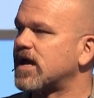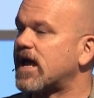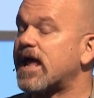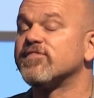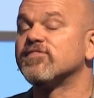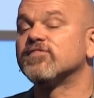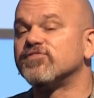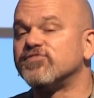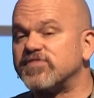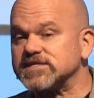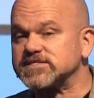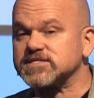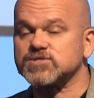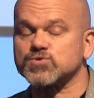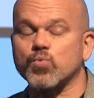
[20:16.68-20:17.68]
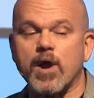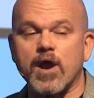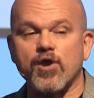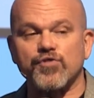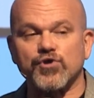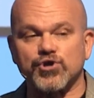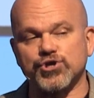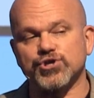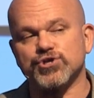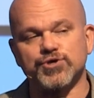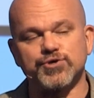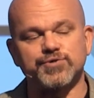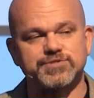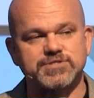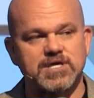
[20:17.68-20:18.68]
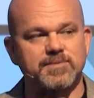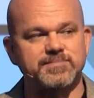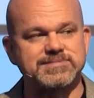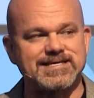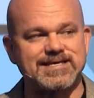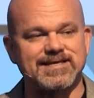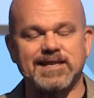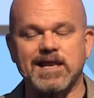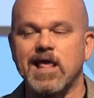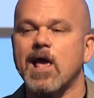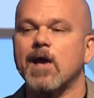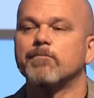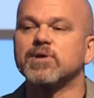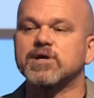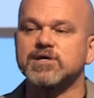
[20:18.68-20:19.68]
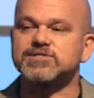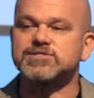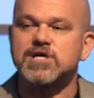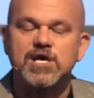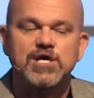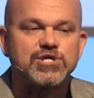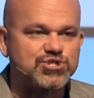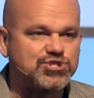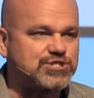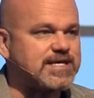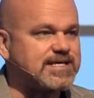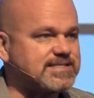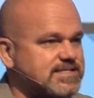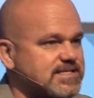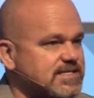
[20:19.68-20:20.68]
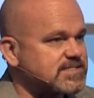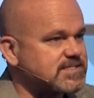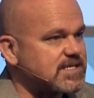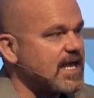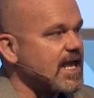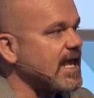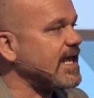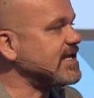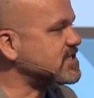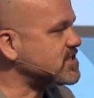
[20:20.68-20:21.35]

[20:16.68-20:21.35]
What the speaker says: And this is where the good news comes in, because Jesus, he